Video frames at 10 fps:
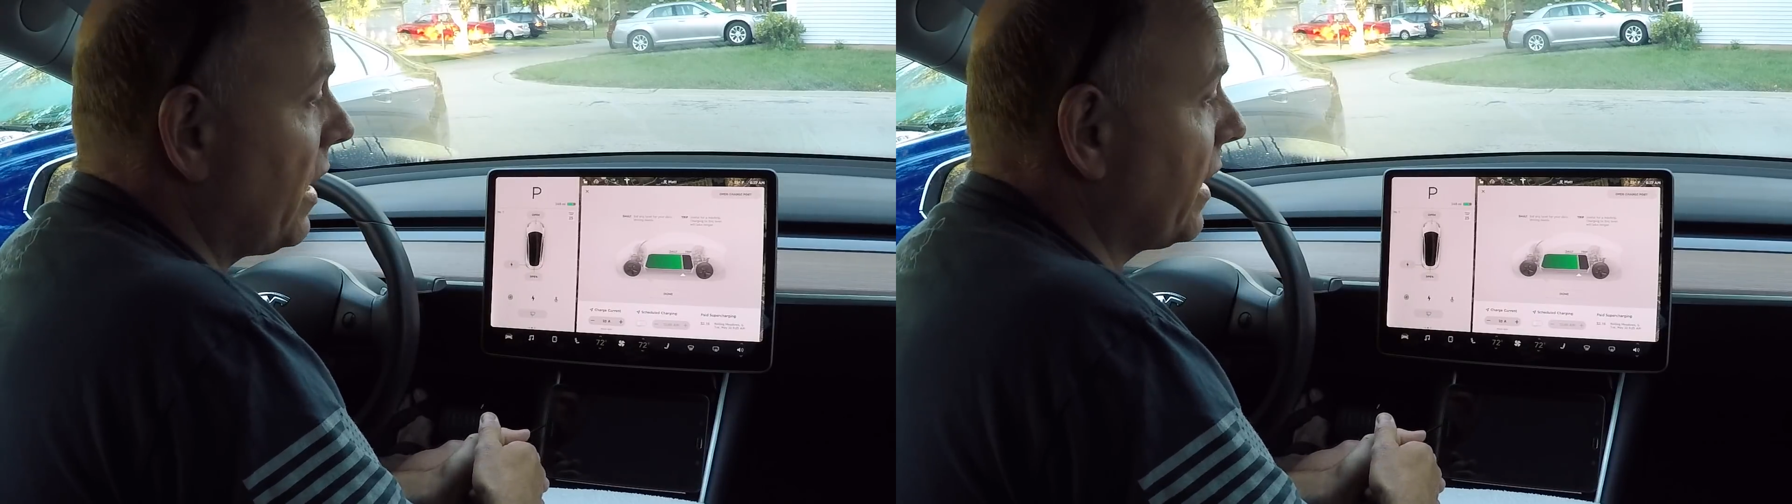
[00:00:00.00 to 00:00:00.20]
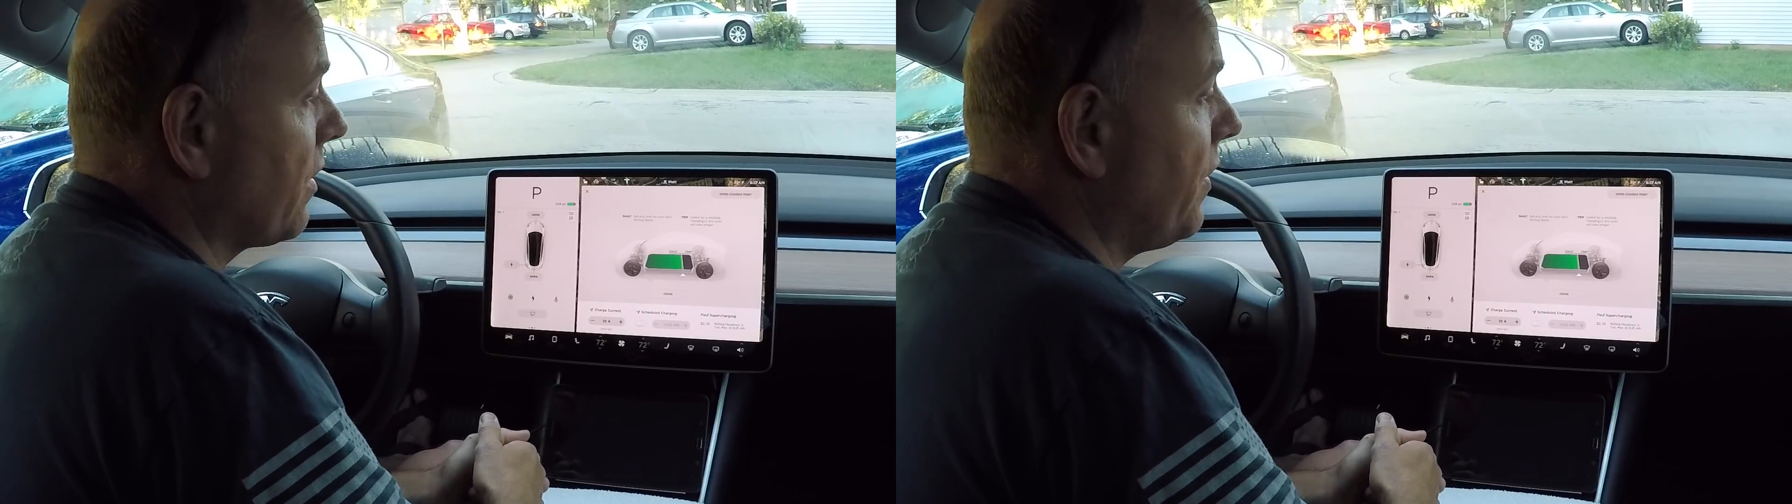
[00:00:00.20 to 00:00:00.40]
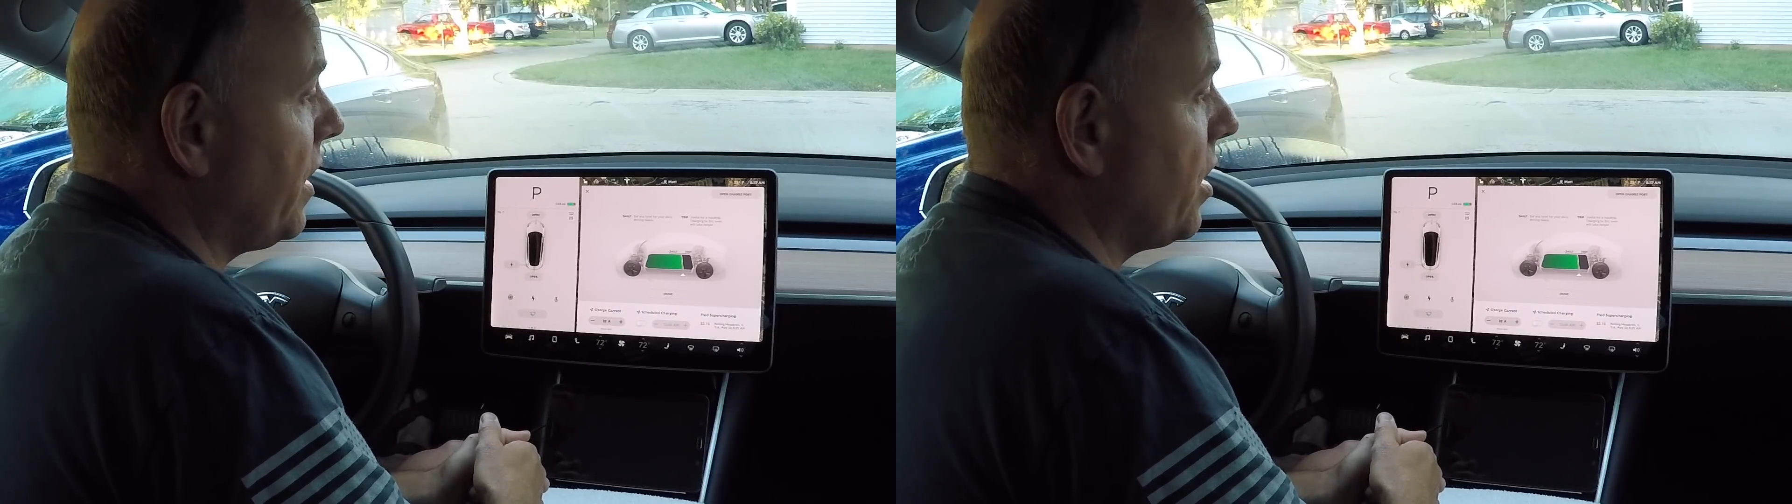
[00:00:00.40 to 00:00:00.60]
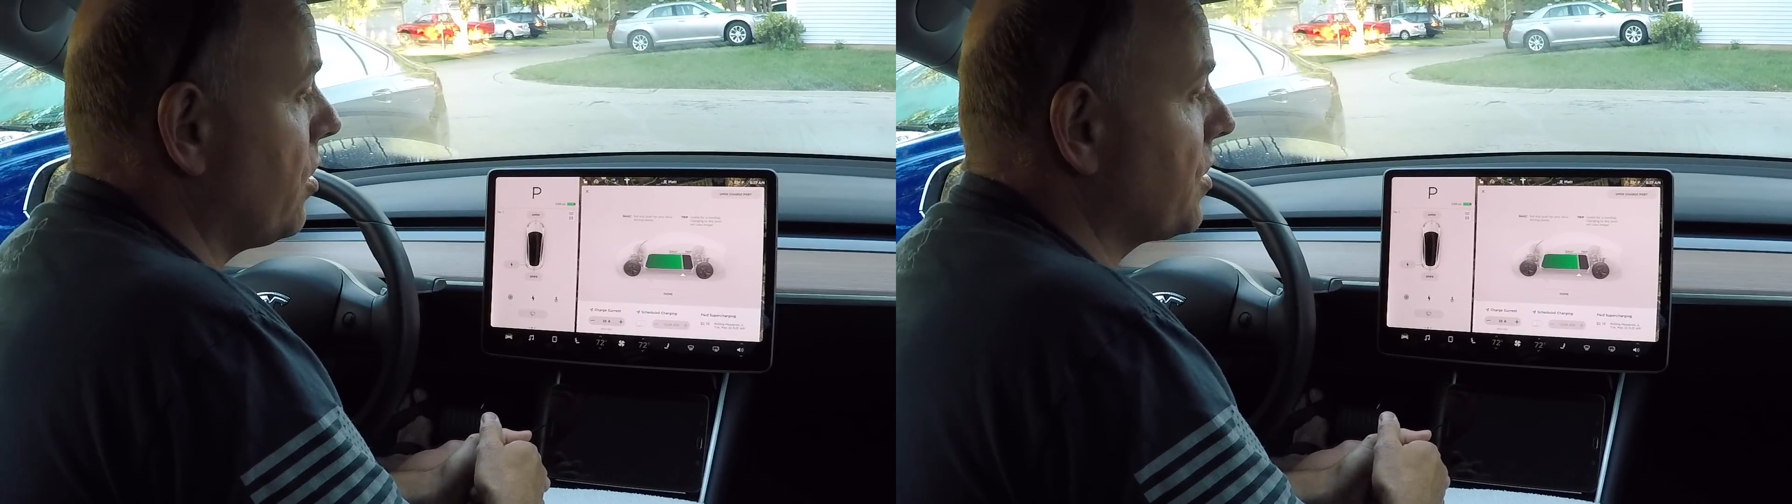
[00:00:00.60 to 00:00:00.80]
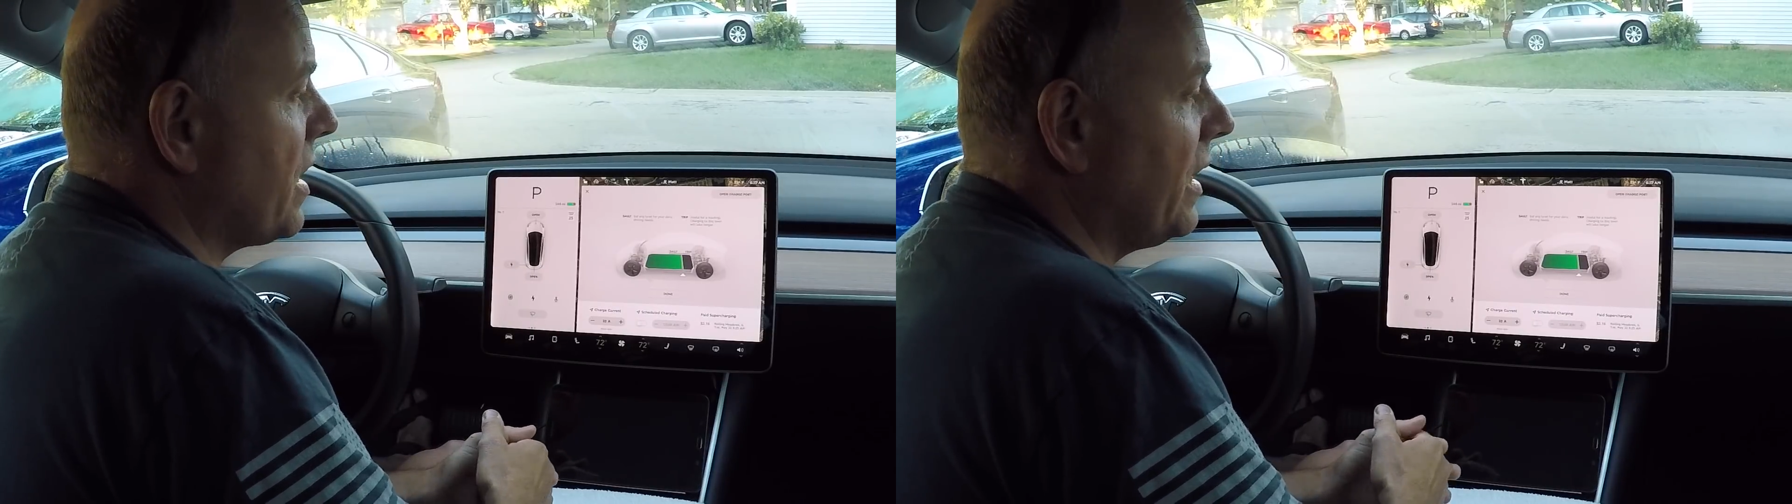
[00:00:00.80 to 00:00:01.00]
like the
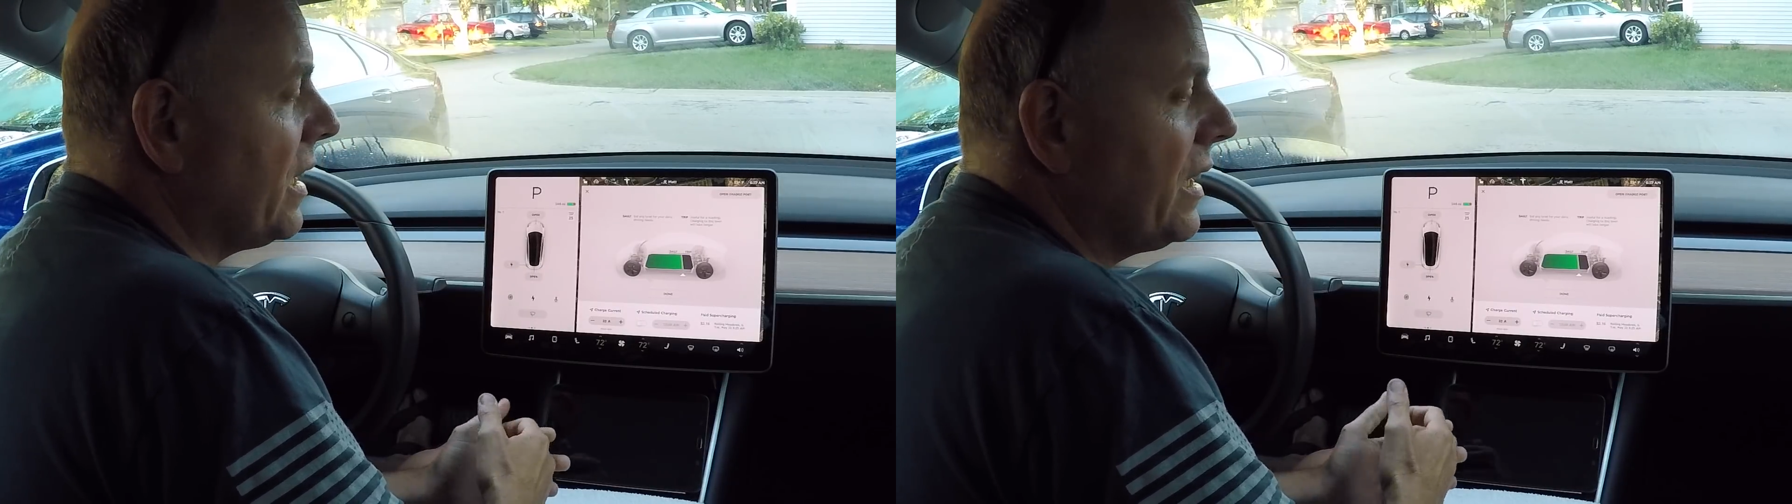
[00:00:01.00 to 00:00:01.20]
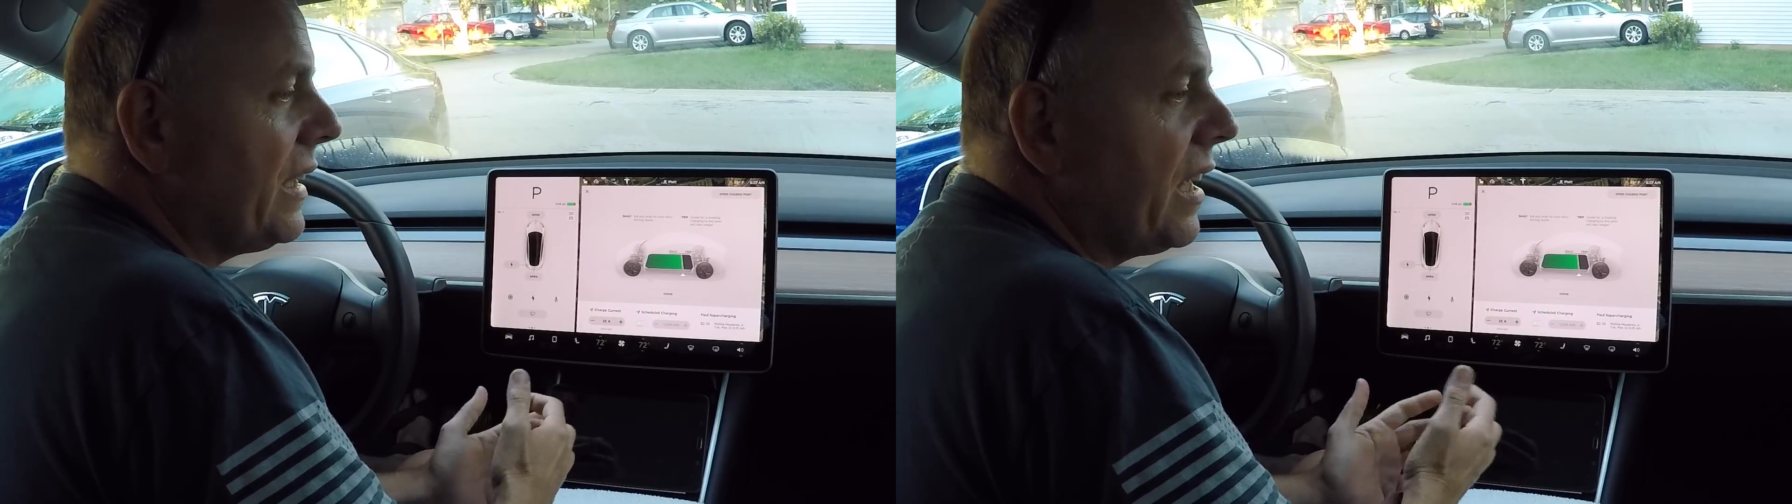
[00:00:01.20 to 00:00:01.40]
videos and